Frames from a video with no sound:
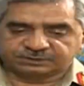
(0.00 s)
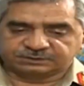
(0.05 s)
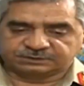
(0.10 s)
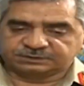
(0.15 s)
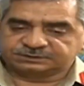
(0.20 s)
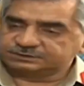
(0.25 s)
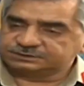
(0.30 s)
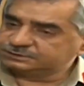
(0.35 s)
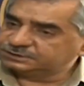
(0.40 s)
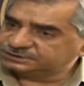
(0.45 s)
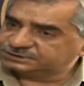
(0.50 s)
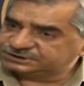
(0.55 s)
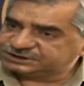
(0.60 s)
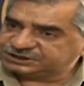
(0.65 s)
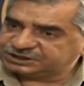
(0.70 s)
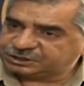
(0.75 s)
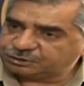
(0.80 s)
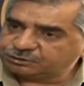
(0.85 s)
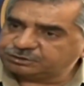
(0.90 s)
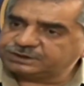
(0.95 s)
the
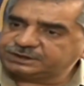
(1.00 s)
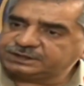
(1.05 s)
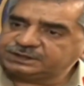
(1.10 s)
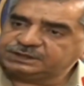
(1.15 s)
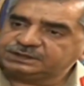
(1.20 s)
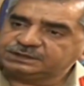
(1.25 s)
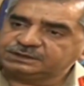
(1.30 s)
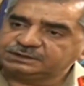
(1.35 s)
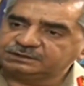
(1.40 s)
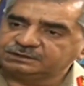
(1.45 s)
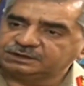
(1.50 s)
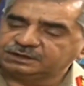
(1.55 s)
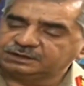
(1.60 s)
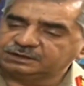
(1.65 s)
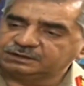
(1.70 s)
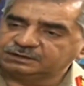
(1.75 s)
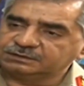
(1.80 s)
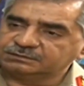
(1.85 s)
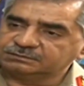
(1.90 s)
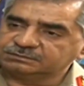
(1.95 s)
security
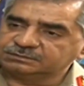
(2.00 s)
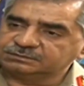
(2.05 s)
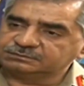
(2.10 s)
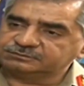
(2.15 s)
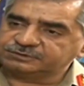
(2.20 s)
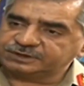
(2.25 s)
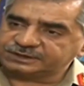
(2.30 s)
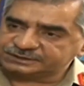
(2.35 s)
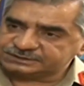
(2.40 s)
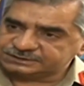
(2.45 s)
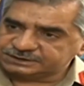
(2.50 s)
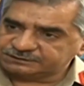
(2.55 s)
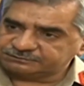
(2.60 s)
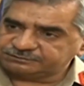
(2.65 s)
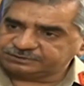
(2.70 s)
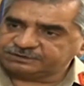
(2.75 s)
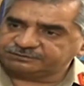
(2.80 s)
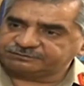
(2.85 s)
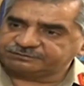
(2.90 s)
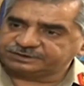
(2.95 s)
threats
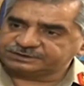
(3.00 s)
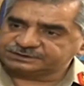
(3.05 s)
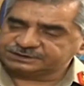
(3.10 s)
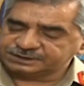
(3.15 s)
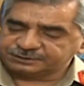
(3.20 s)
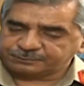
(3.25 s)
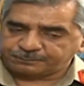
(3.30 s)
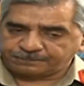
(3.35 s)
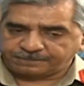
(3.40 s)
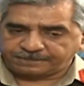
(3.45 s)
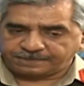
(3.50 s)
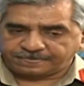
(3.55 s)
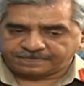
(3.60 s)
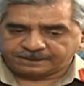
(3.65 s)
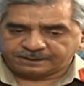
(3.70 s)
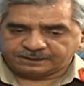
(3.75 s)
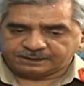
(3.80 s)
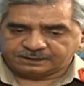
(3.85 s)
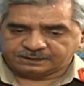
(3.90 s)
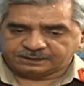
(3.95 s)
that we are facing.
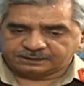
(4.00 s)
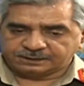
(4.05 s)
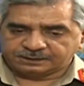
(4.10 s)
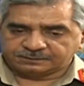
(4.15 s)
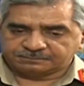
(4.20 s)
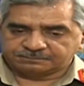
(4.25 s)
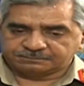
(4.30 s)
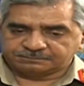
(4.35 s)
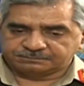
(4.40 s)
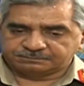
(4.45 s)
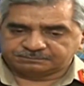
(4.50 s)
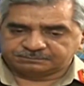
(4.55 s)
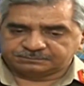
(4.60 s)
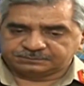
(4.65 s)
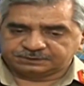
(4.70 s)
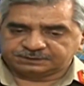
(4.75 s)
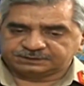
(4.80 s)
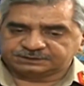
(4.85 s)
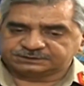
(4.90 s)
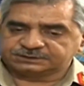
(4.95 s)

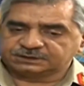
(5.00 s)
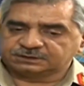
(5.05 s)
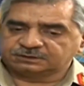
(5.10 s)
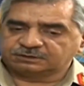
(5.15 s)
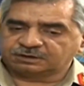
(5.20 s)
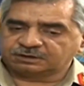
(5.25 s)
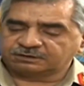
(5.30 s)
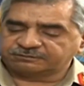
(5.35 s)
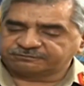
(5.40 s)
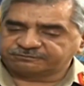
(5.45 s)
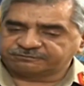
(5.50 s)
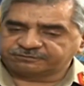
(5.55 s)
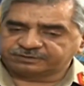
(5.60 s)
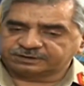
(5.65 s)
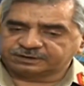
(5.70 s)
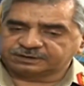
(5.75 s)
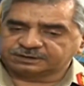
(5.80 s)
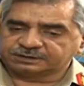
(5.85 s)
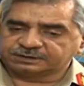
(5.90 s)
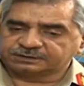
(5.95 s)
There's a lot
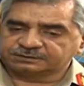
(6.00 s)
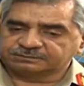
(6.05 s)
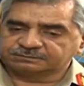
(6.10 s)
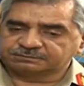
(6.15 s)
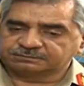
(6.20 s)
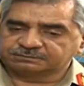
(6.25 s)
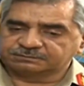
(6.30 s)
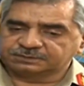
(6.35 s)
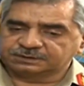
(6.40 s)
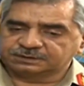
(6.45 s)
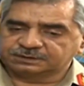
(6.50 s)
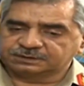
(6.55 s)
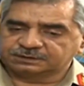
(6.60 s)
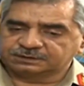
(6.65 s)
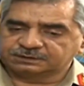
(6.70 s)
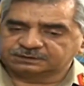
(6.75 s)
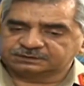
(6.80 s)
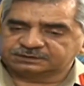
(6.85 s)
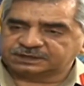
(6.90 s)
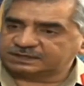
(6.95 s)
of
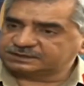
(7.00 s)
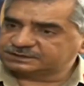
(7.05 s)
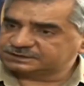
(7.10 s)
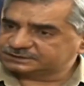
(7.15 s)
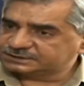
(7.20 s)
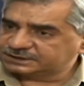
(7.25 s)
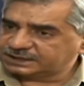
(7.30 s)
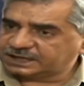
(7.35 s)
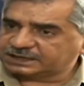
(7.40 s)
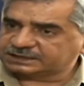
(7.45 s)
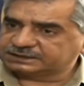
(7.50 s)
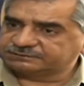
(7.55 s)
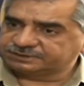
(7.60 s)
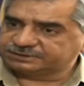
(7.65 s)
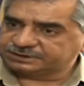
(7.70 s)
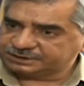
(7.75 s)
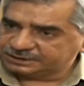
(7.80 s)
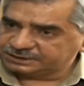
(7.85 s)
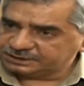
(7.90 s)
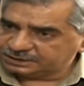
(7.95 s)
terrorist
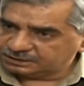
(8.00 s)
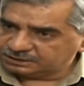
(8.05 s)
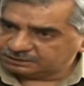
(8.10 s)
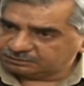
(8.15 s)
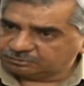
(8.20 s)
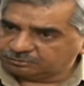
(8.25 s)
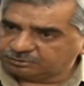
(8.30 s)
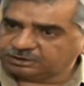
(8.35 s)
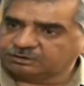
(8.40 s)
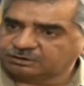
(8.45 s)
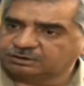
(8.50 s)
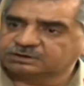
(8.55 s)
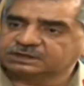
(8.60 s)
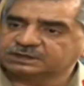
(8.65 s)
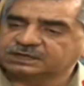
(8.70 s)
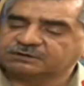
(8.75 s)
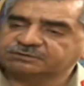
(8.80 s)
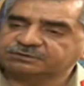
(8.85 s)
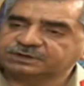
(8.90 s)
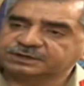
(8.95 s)
activity going
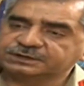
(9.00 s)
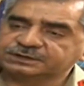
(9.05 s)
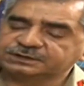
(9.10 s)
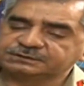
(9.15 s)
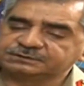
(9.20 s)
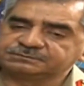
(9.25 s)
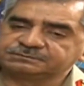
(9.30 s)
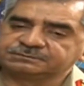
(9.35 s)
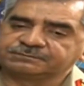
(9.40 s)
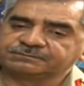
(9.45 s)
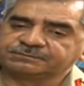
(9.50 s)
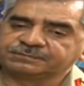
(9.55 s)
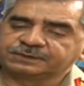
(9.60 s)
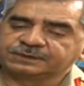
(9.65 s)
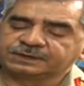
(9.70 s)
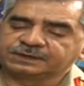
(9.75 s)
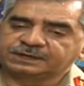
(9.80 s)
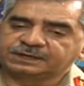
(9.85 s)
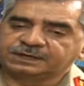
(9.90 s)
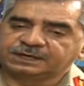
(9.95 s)
on around it,
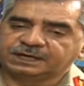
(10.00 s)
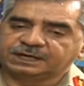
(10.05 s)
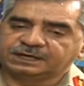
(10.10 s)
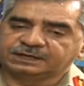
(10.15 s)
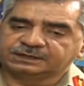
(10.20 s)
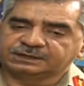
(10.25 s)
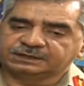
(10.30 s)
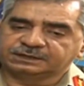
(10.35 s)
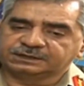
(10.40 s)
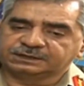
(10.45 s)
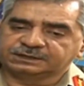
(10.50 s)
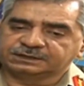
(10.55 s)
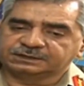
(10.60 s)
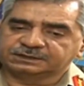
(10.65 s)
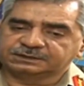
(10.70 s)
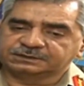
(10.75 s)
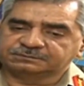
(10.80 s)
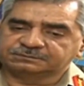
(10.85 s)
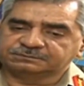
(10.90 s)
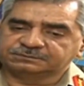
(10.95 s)
and
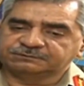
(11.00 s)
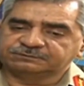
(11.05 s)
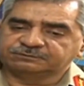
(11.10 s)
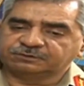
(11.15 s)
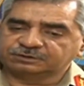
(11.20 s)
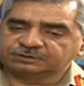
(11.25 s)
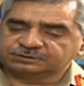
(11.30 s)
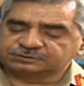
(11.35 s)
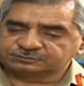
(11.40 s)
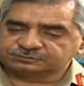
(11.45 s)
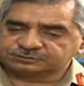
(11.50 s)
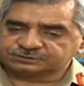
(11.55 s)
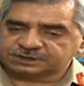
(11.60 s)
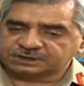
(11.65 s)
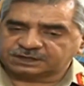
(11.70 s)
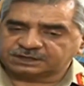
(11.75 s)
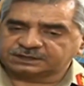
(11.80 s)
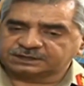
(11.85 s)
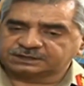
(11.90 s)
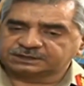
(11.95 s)
they've also
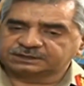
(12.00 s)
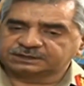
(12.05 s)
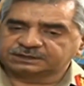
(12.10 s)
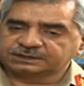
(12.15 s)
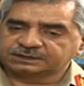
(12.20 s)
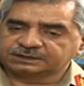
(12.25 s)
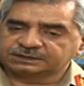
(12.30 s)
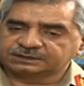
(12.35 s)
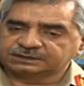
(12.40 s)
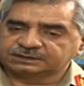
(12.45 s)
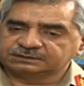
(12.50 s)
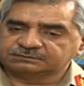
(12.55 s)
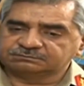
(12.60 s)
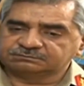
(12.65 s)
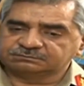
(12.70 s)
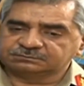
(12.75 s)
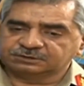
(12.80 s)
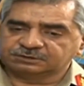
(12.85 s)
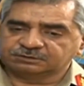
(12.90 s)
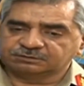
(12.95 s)
started,
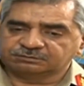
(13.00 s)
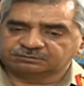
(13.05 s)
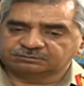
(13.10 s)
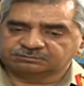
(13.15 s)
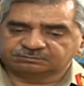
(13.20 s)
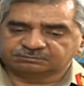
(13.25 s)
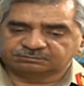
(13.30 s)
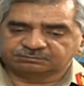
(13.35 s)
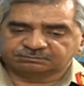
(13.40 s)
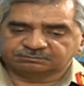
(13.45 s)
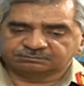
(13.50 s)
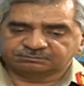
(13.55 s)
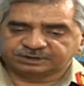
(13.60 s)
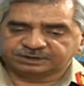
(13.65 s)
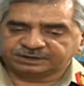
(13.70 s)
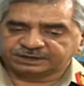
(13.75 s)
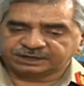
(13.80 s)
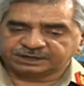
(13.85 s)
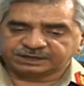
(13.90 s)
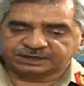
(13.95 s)

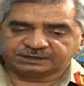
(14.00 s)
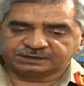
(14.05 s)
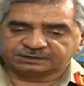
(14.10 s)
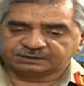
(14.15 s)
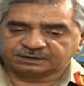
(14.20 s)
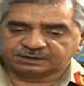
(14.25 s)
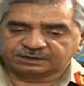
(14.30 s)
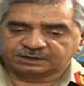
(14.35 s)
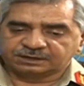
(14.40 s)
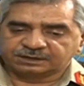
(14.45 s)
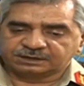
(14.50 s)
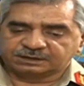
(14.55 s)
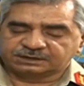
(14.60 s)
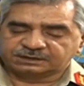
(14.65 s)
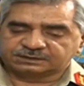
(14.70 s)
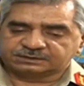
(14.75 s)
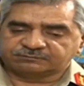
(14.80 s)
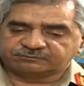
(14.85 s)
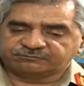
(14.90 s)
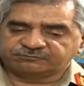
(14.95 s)
bringing in
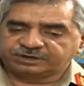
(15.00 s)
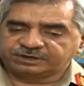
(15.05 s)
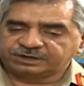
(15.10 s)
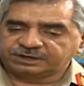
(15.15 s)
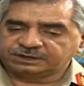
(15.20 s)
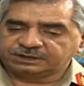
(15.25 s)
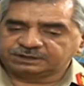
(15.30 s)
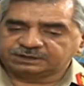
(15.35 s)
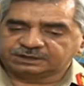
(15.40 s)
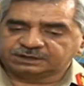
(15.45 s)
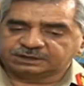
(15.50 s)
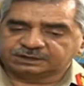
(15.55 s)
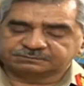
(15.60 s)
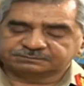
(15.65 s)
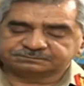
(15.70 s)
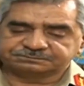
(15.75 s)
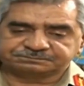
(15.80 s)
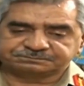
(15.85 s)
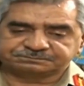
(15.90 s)
some very